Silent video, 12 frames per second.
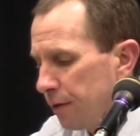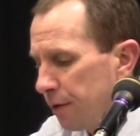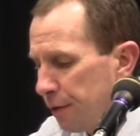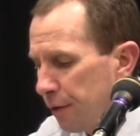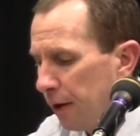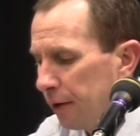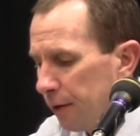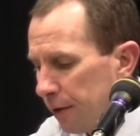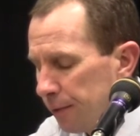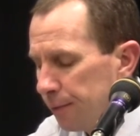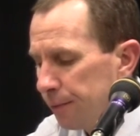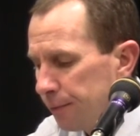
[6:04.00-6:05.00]
The thing that
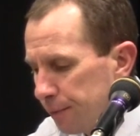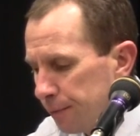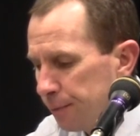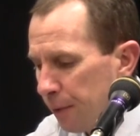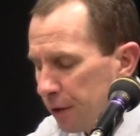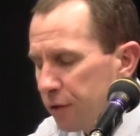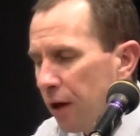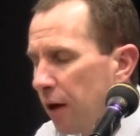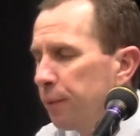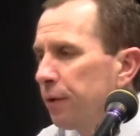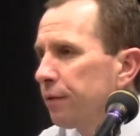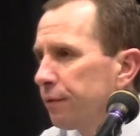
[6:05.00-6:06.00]
makes
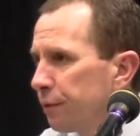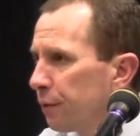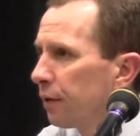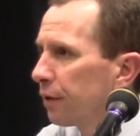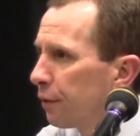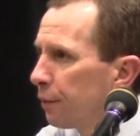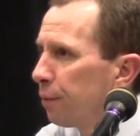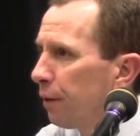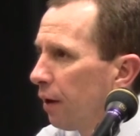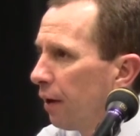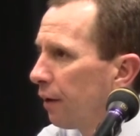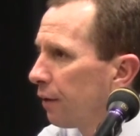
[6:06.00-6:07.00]
Damian a really good
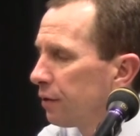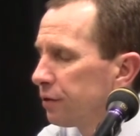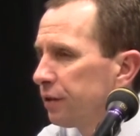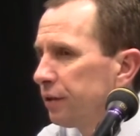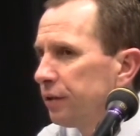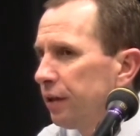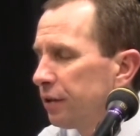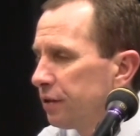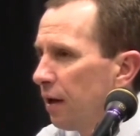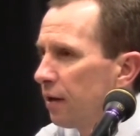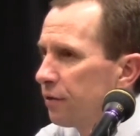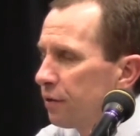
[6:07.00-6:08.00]
player is he's
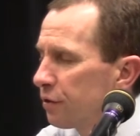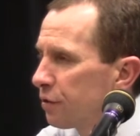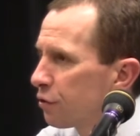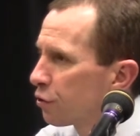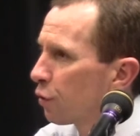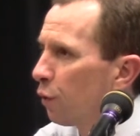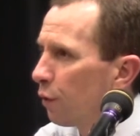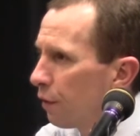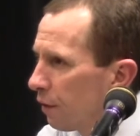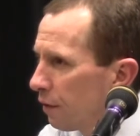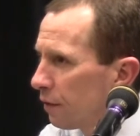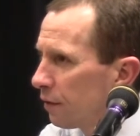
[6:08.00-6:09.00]
not just a scorer.
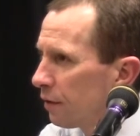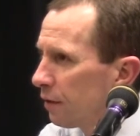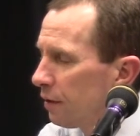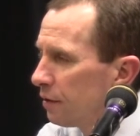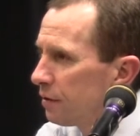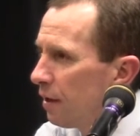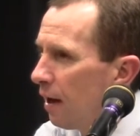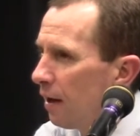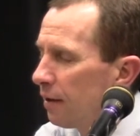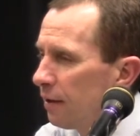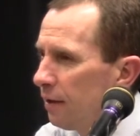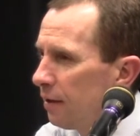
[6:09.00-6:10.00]
He's not.
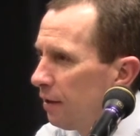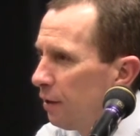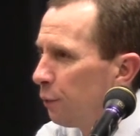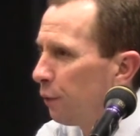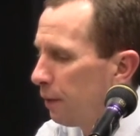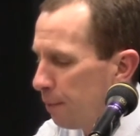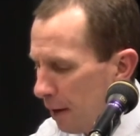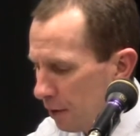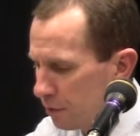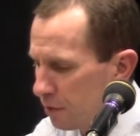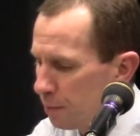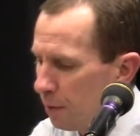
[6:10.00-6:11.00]
He
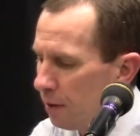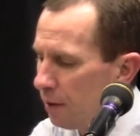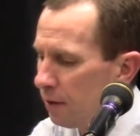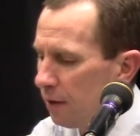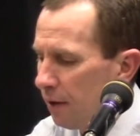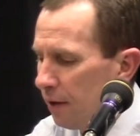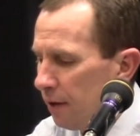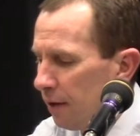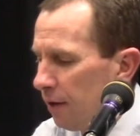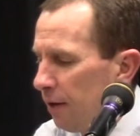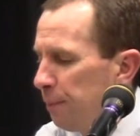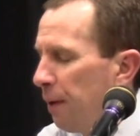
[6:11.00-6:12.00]
rebounds the ball.
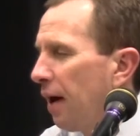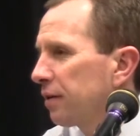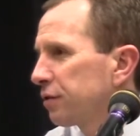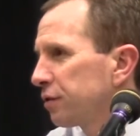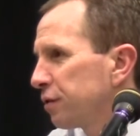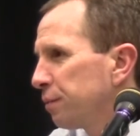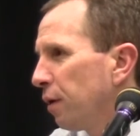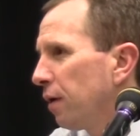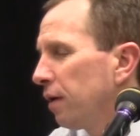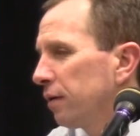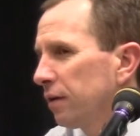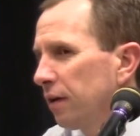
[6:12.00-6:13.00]
He passes the ball.